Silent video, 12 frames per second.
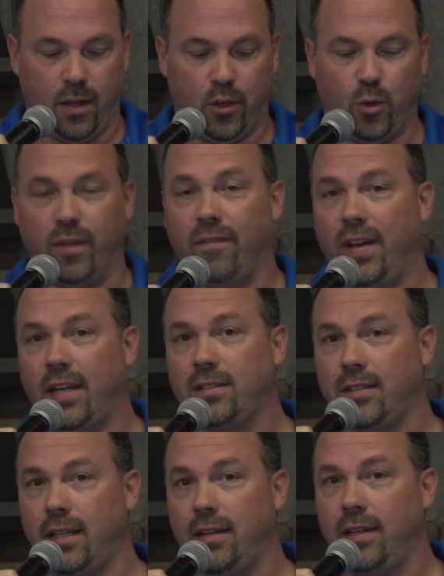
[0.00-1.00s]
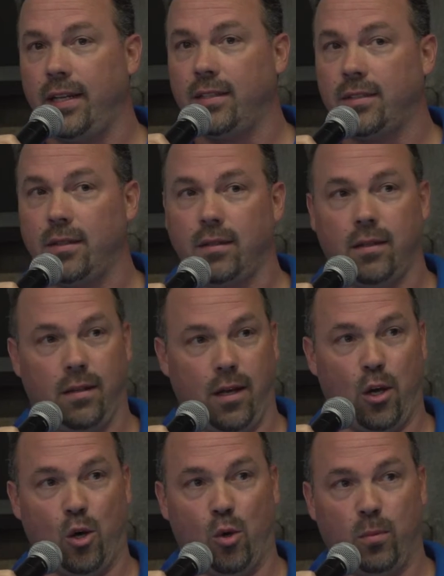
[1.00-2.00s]
to invest in these
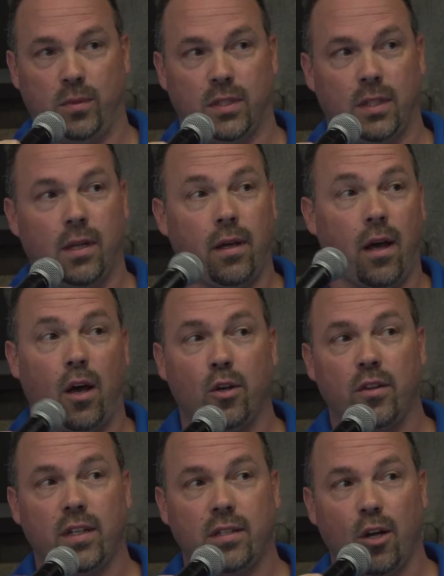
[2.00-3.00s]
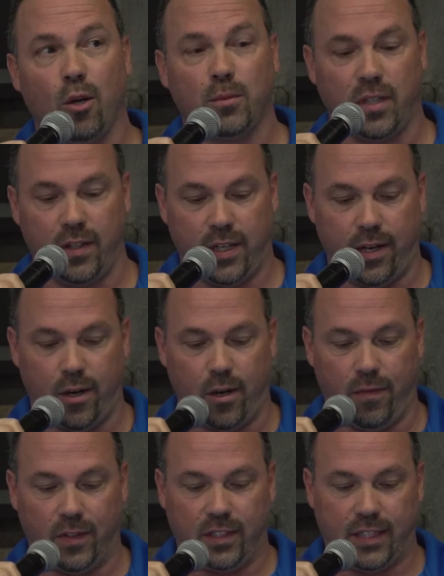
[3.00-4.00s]
homes under the terms of the
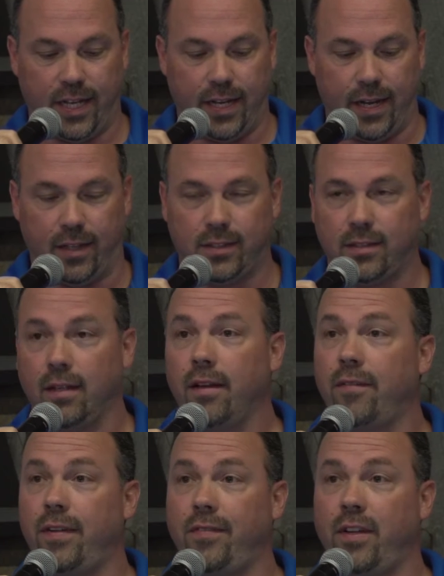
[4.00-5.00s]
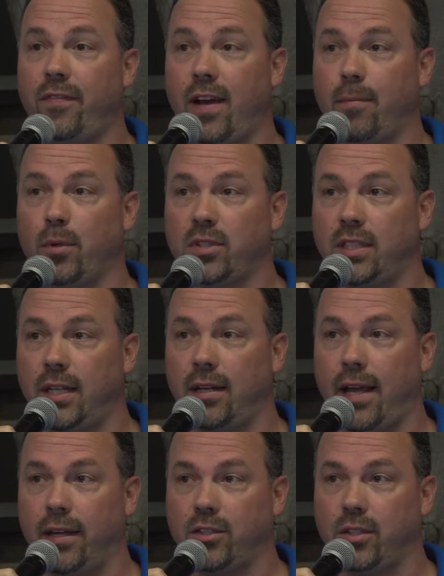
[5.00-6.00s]
tariff say yes.
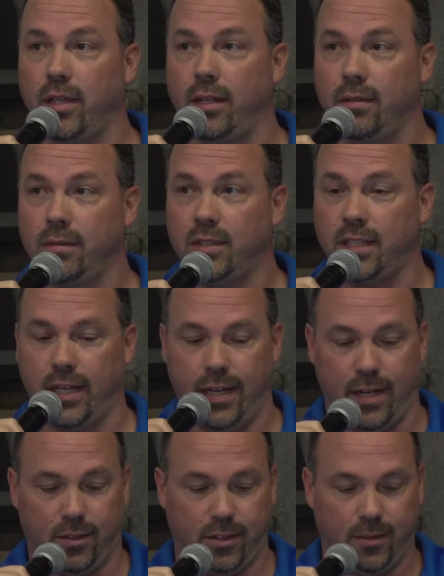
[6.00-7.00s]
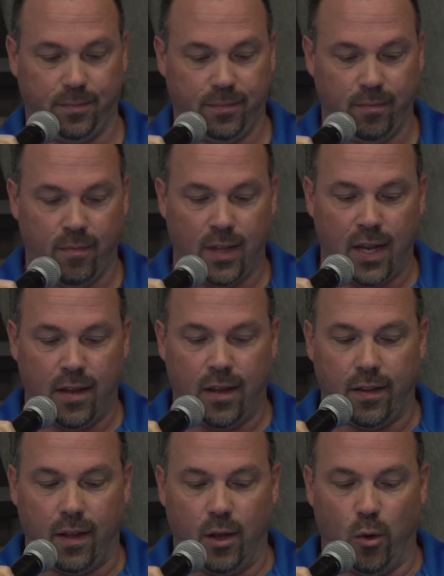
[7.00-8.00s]
55% actually say yes.
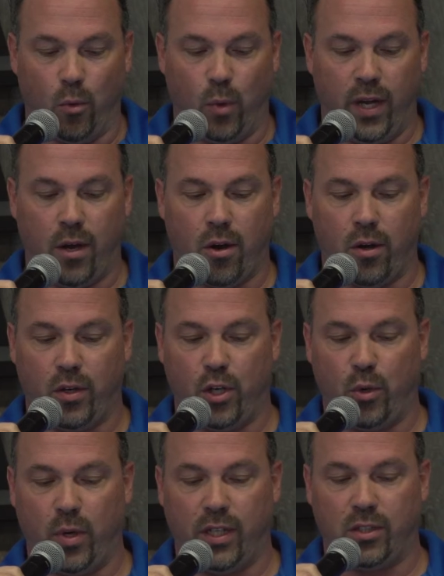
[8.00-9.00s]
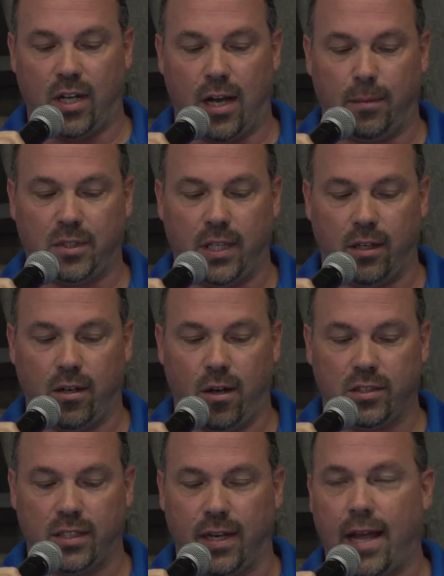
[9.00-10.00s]
We are doing jobs that
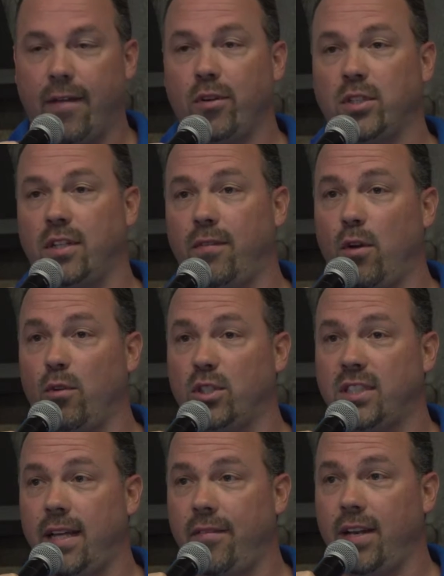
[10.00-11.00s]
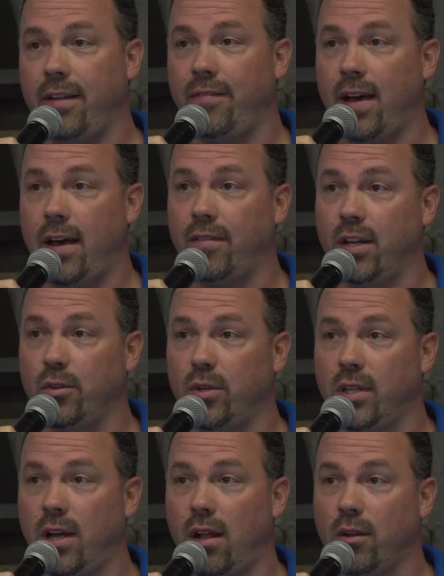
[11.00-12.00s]
cost an average of over
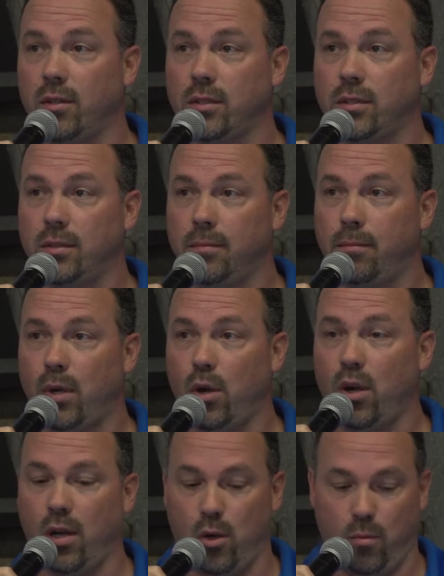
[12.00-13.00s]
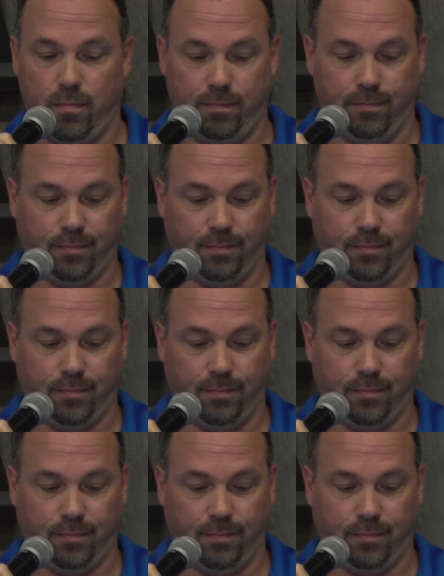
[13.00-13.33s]
$7,500 per home.